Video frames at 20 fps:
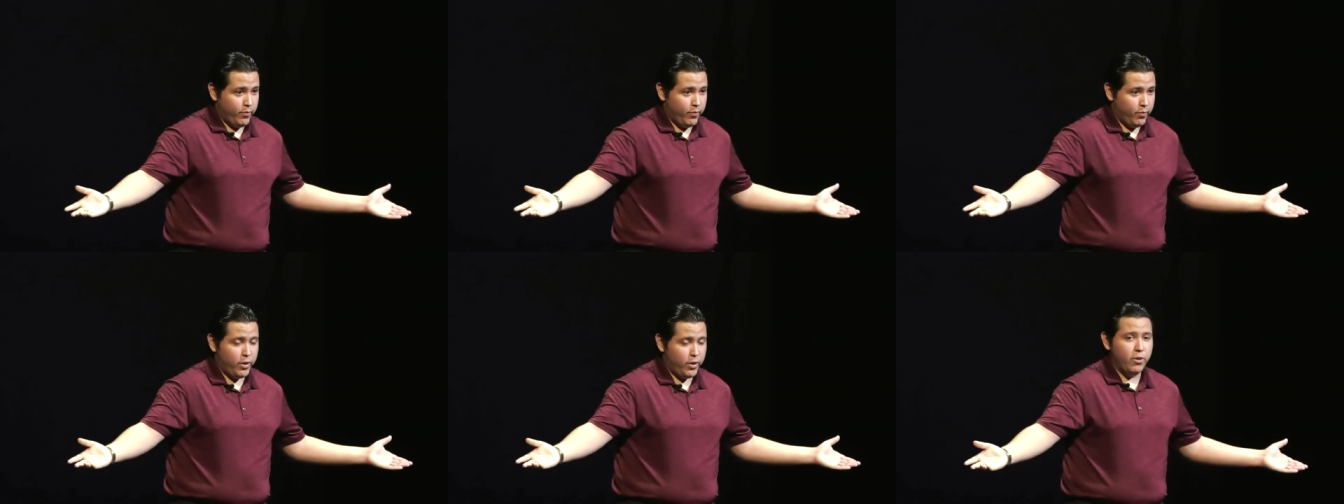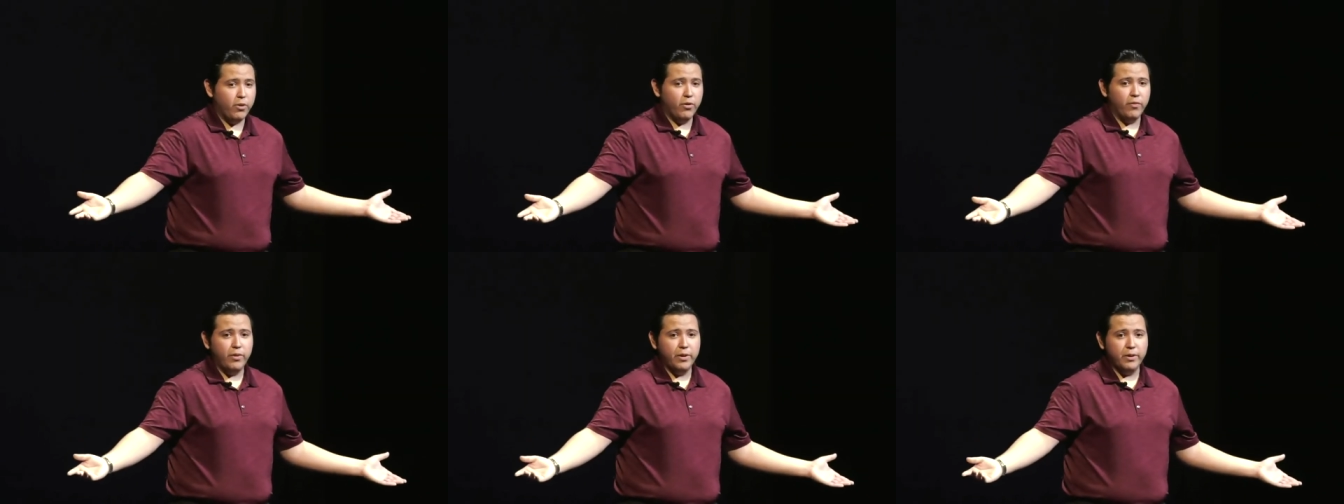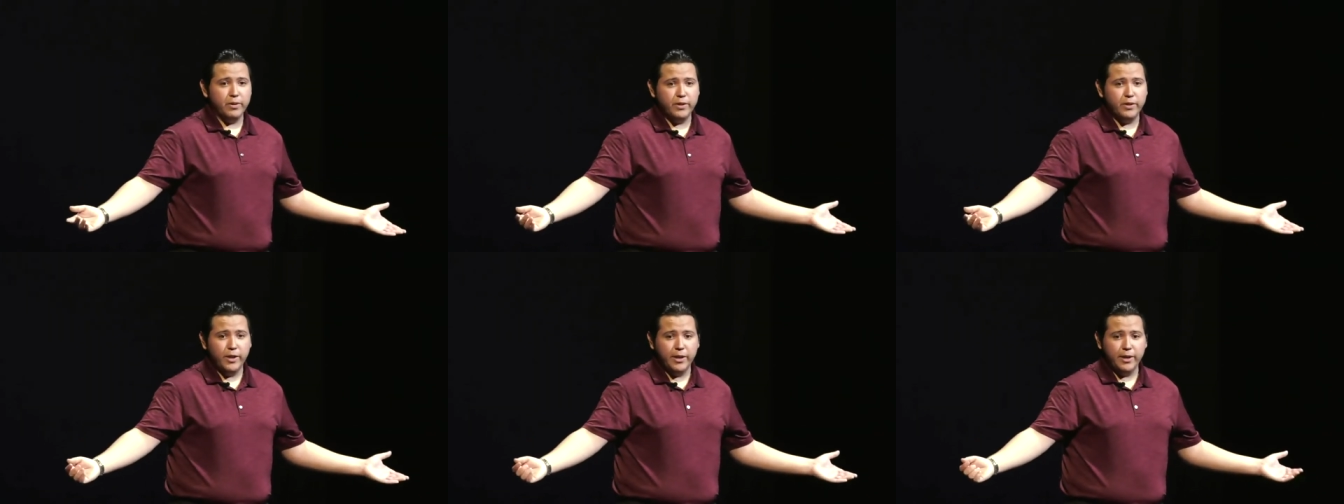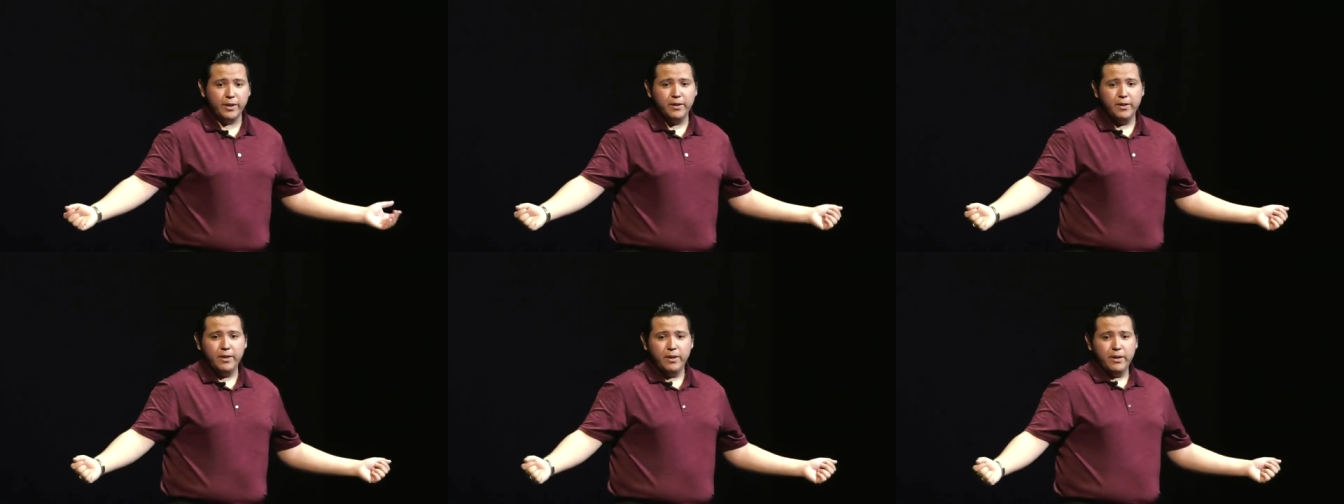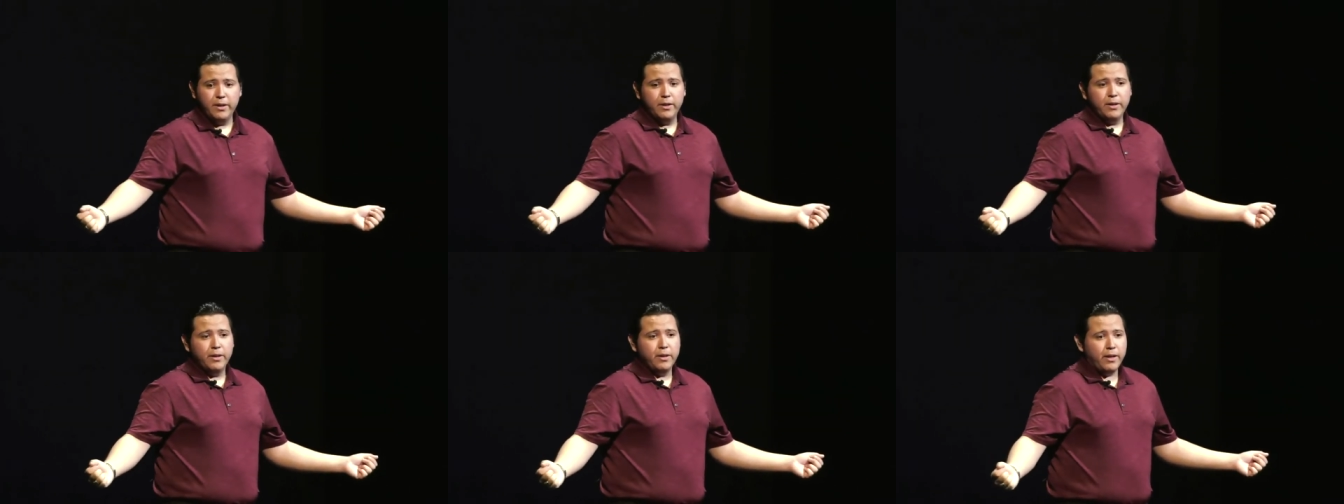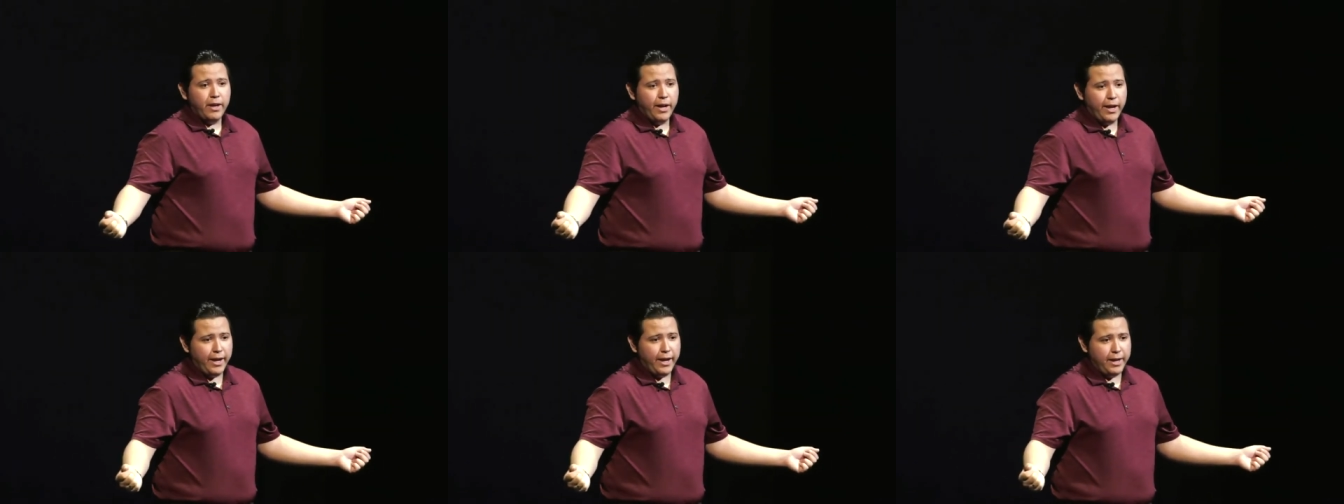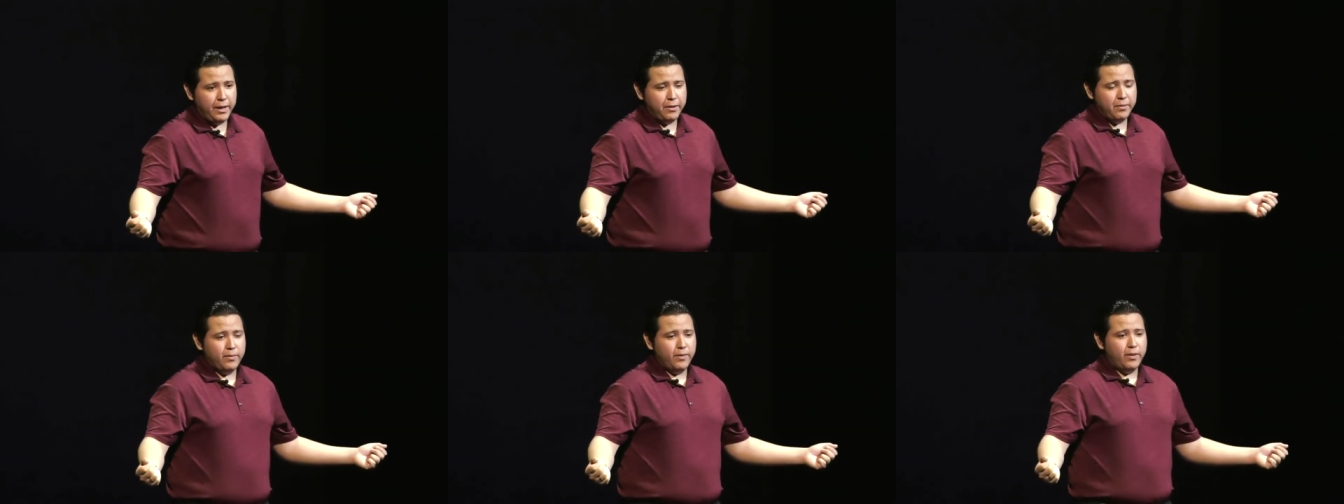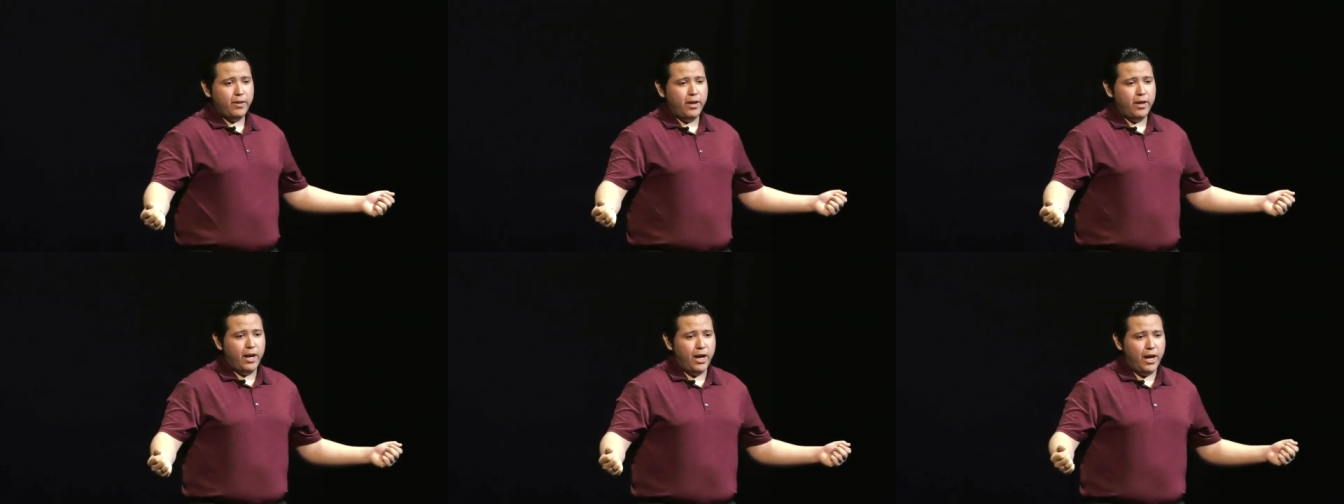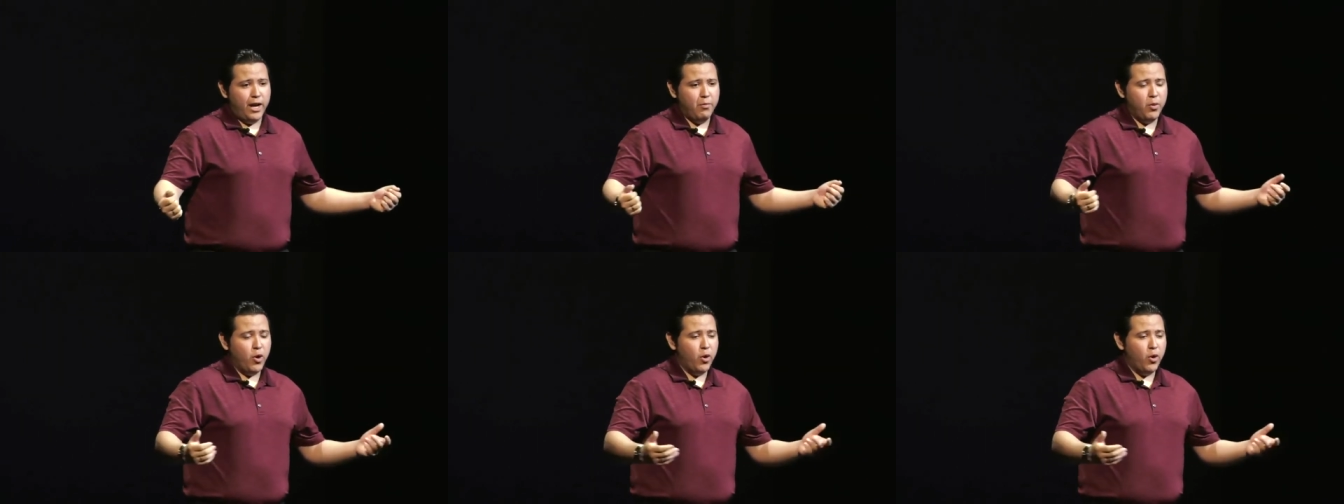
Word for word: But you're afraid of the dark. And I'm